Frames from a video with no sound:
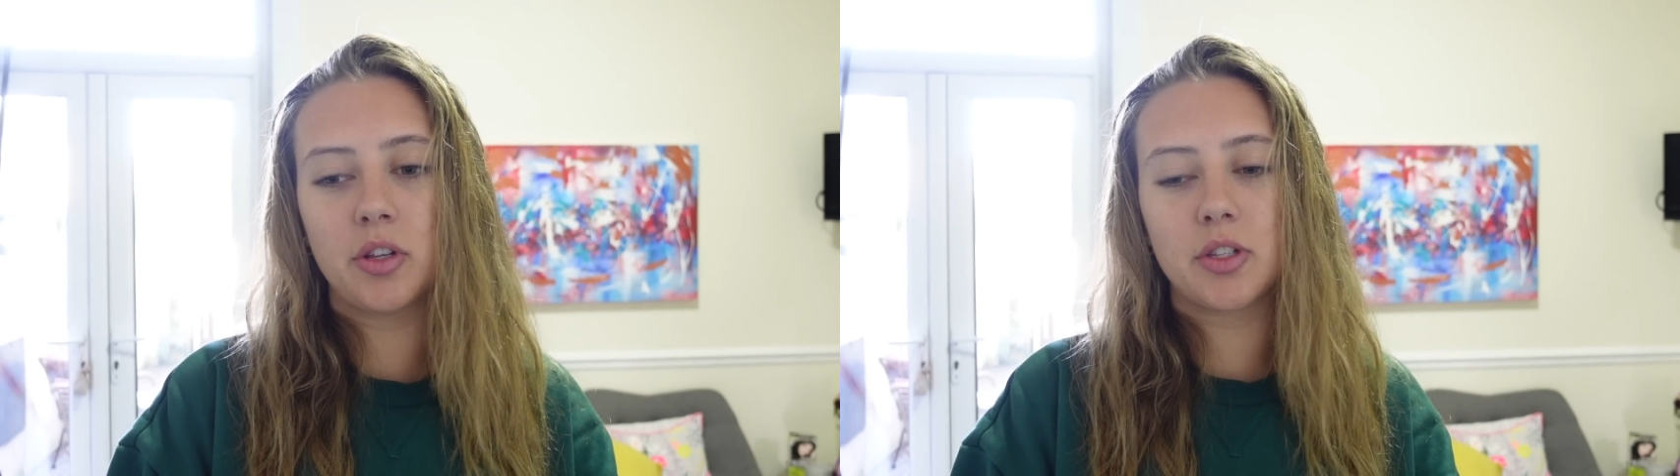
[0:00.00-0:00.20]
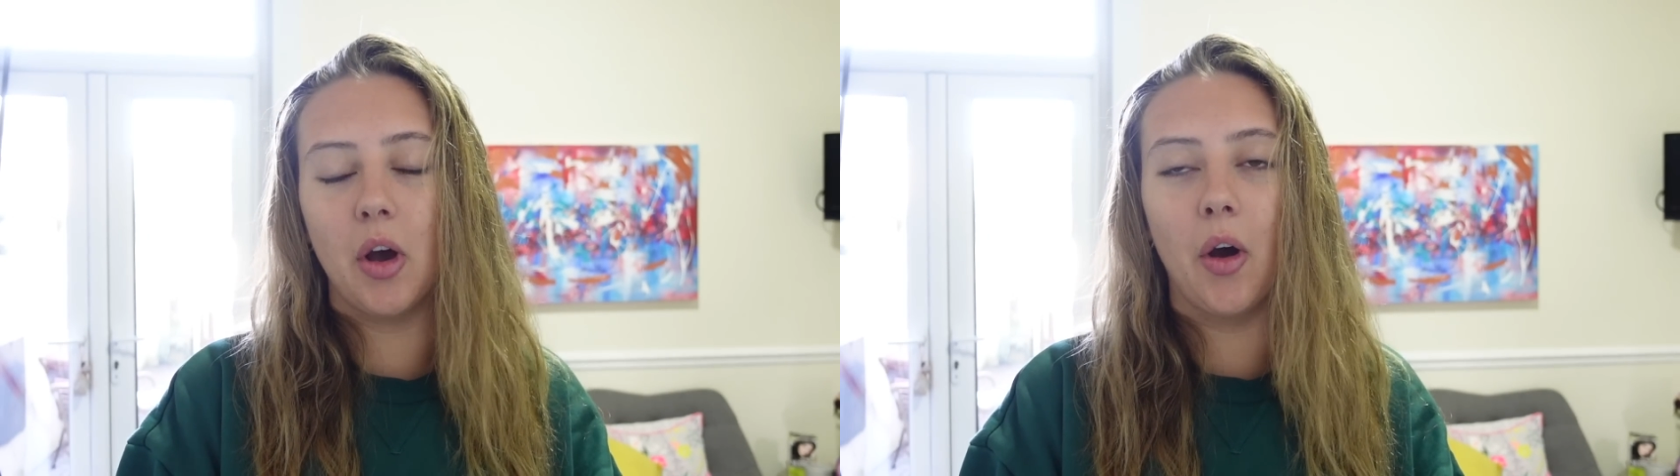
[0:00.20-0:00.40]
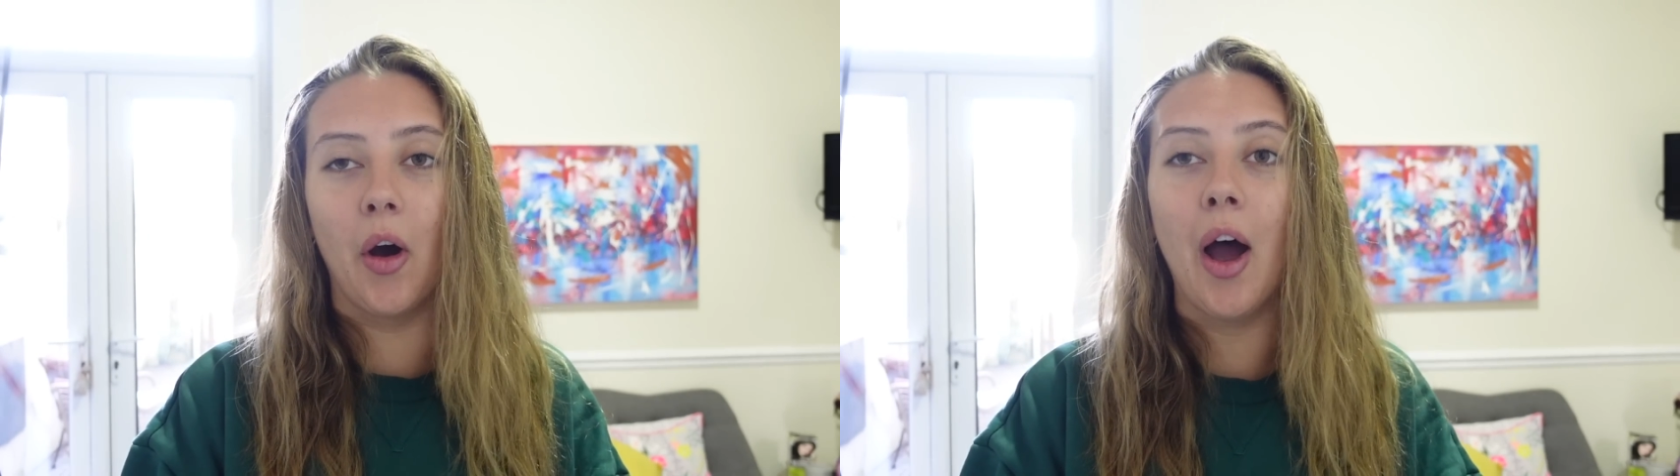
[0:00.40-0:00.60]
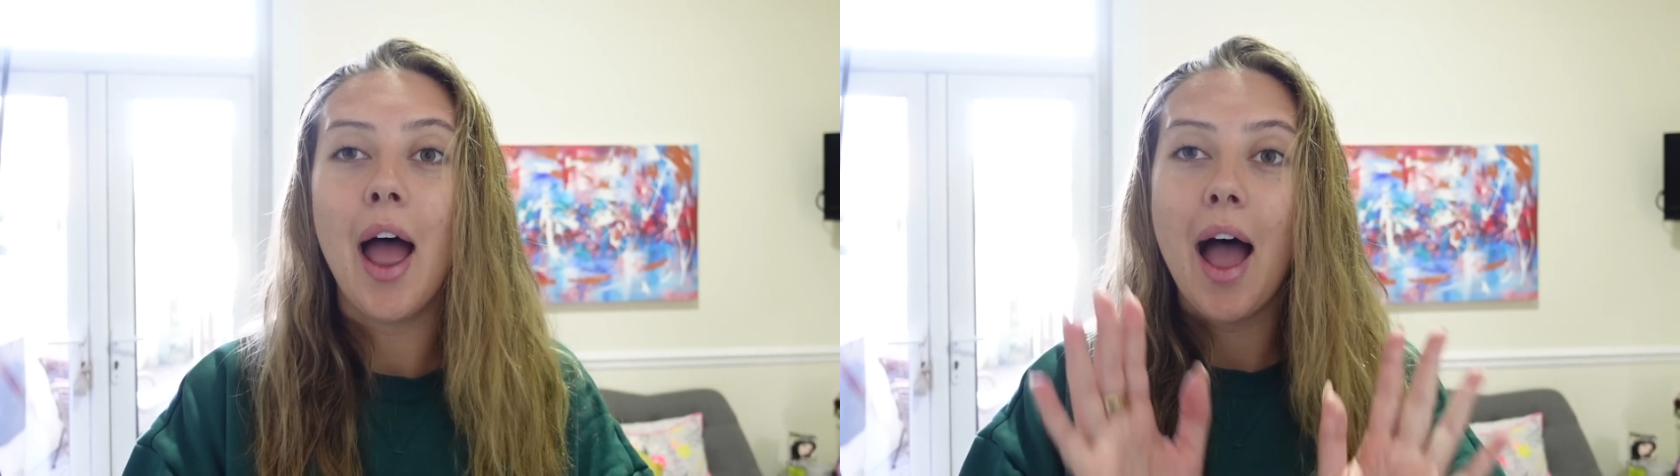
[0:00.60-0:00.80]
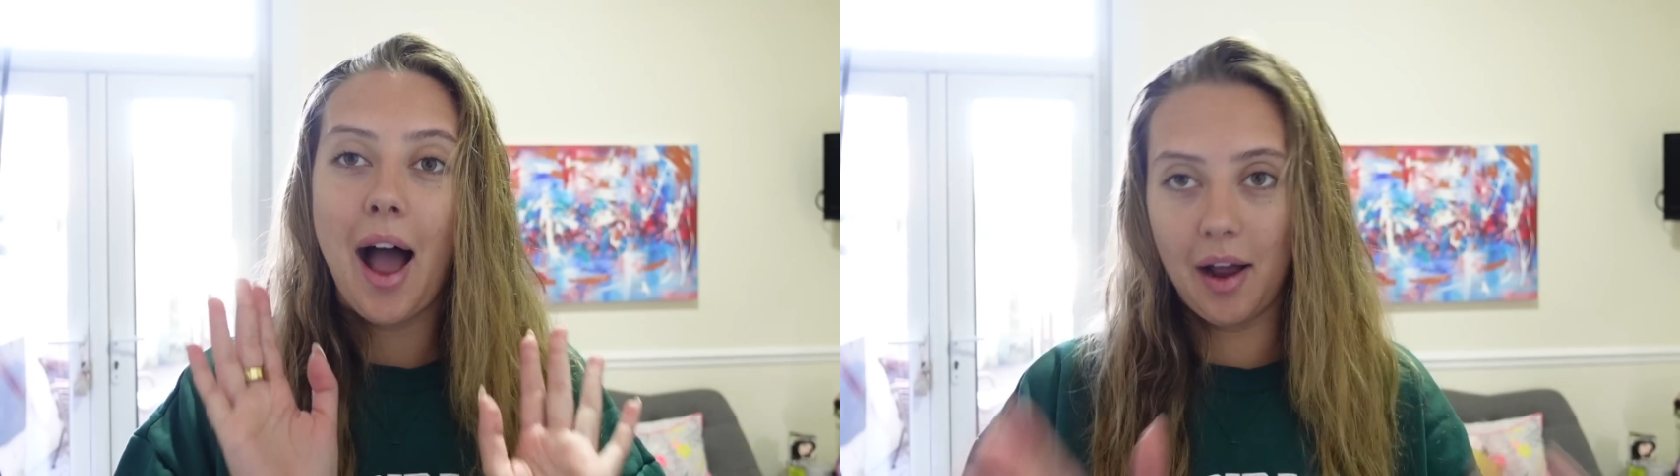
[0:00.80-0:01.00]
So
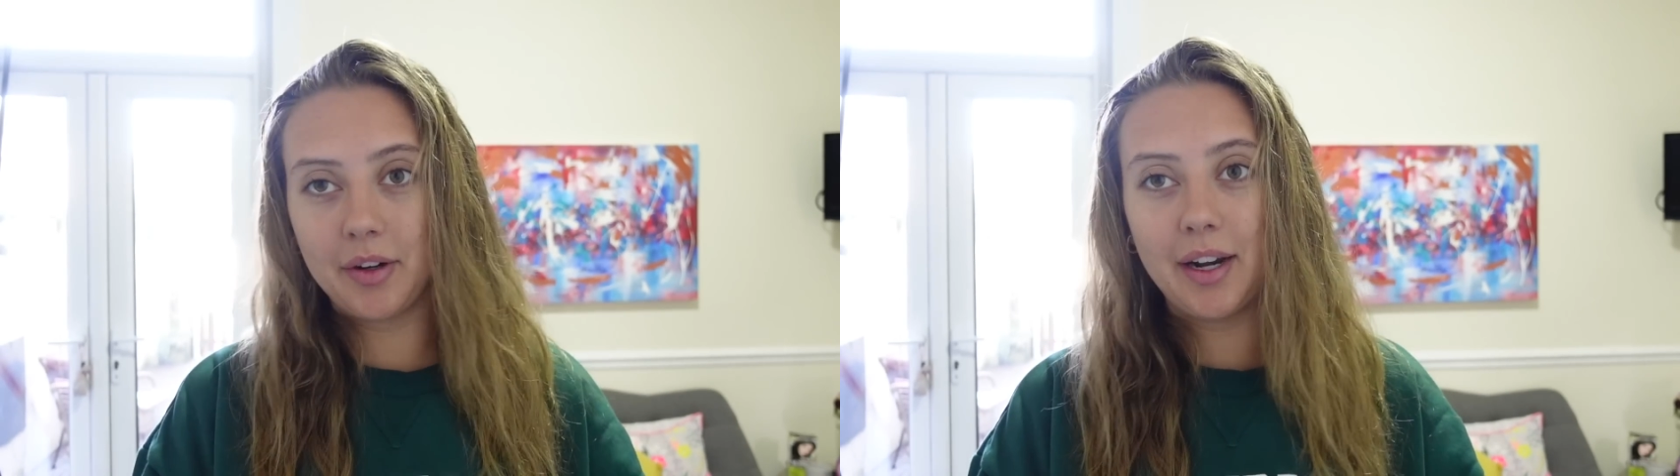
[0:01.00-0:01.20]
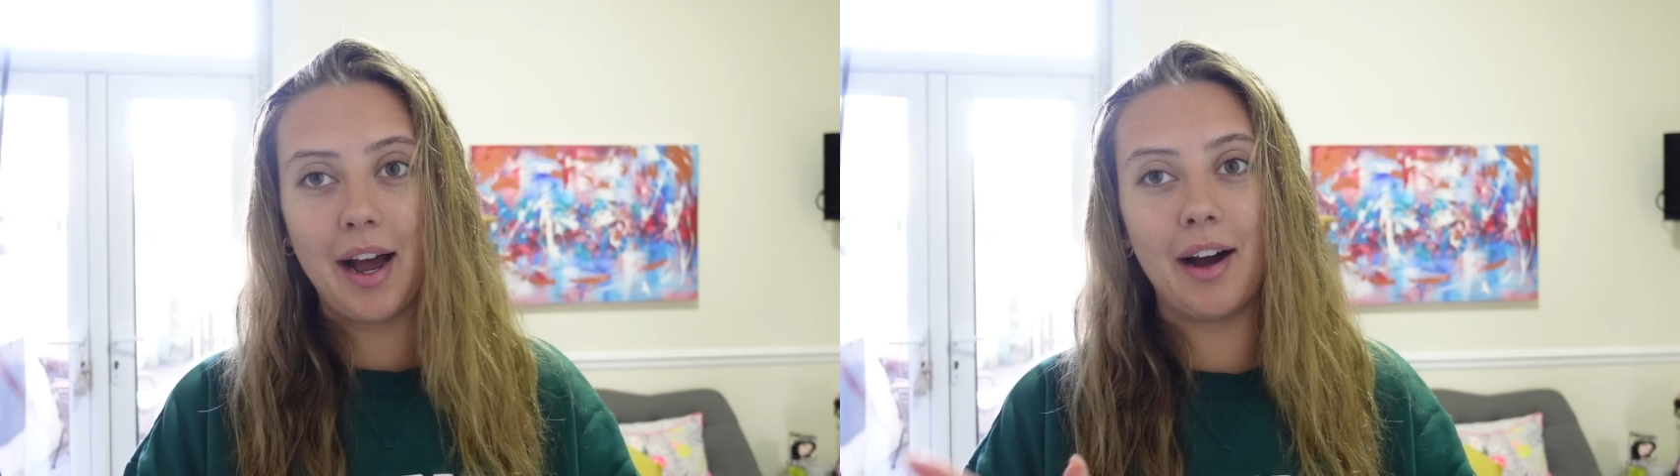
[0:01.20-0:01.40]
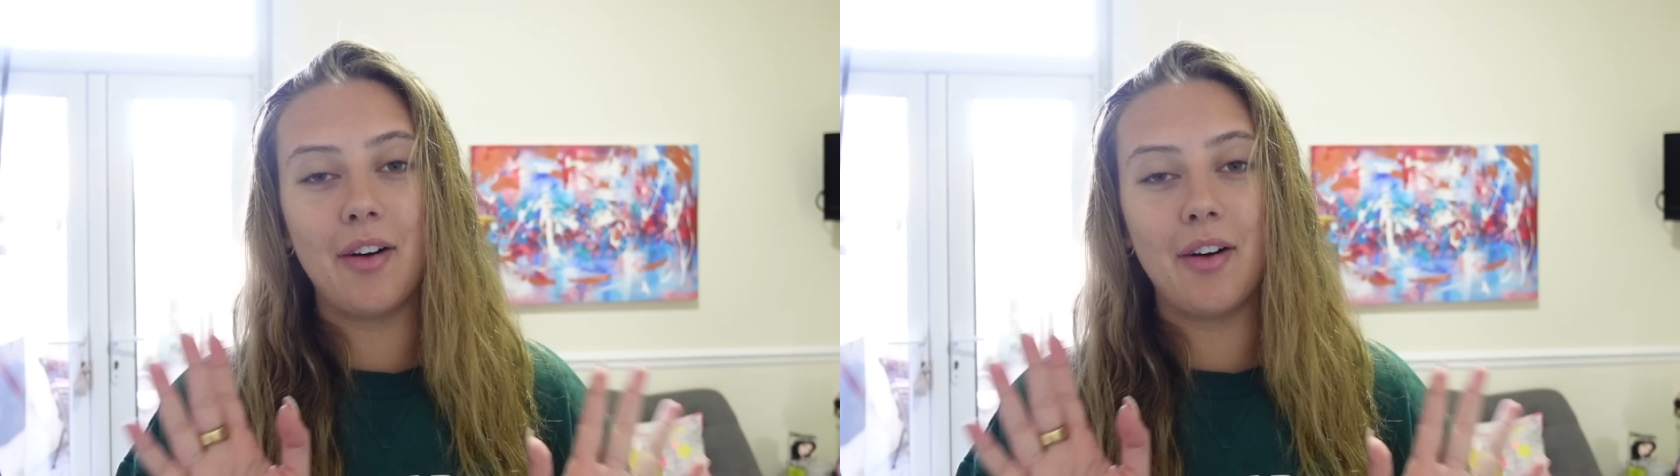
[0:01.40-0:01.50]
I'm going to have